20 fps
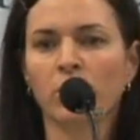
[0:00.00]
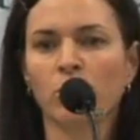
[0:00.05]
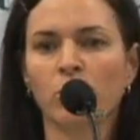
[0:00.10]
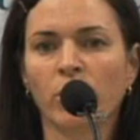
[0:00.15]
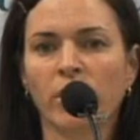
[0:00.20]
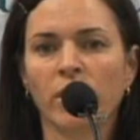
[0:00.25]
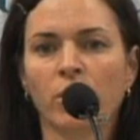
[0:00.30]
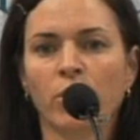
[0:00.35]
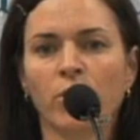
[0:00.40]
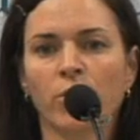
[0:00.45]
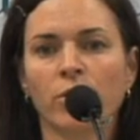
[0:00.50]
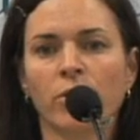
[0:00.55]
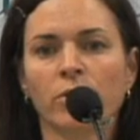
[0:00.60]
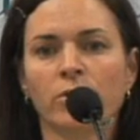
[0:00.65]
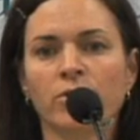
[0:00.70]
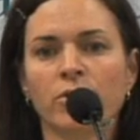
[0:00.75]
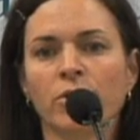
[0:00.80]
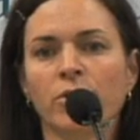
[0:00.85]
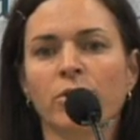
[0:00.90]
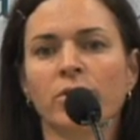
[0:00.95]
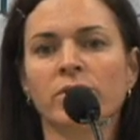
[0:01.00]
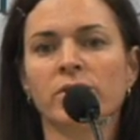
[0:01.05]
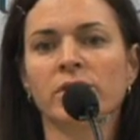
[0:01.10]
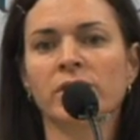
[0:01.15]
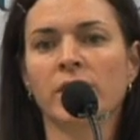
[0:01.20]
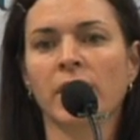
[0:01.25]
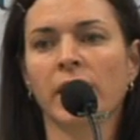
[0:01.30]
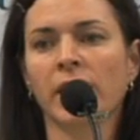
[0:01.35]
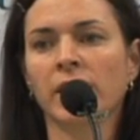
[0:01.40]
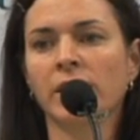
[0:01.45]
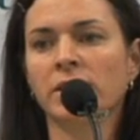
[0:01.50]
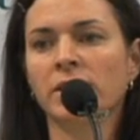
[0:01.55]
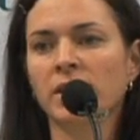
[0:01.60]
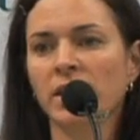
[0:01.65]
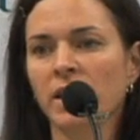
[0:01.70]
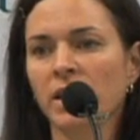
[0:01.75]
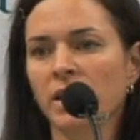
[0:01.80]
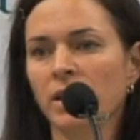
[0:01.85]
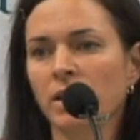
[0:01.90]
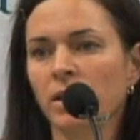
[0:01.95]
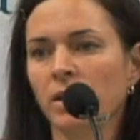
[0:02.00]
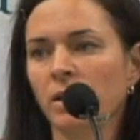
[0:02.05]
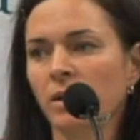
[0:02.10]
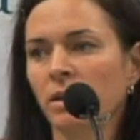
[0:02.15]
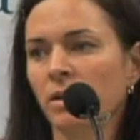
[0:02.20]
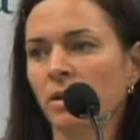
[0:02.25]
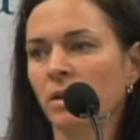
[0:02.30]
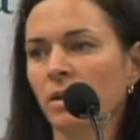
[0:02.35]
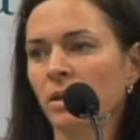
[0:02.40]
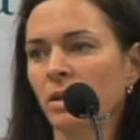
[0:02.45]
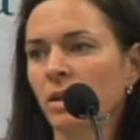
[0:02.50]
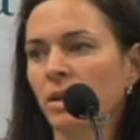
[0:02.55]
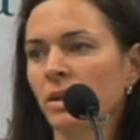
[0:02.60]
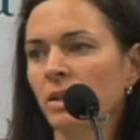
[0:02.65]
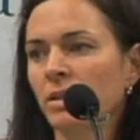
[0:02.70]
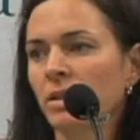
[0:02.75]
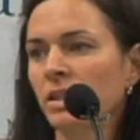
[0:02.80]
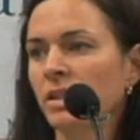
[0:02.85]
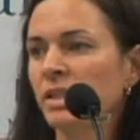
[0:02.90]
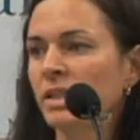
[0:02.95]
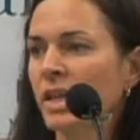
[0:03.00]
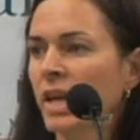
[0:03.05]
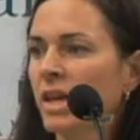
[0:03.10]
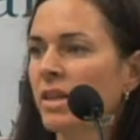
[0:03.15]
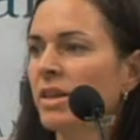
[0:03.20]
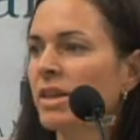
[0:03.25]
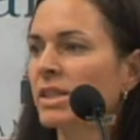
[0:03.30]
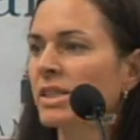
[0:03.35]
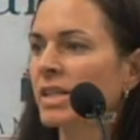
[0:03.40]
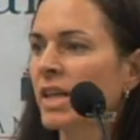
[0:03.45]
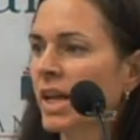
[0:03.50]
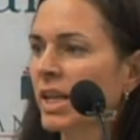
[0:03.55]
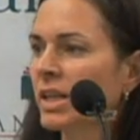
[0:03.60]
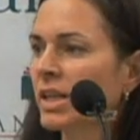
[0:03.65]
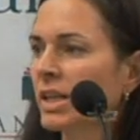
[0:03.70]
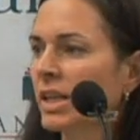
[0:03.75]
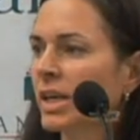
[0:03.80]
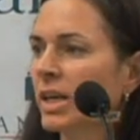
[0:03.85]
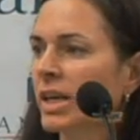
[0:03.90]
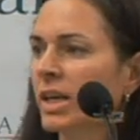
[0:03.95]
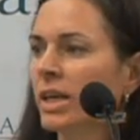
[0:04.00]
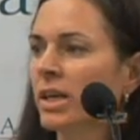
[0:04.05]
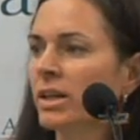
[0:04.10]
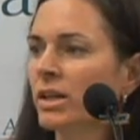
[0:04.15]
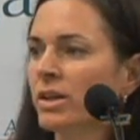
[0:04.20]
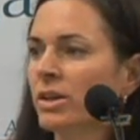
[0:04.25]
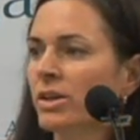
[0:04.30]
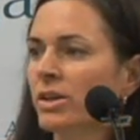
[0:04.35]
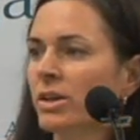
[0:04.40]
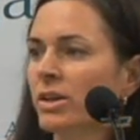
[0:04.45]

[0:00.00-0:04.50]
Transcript: when a girl turns 19? to say that suddenly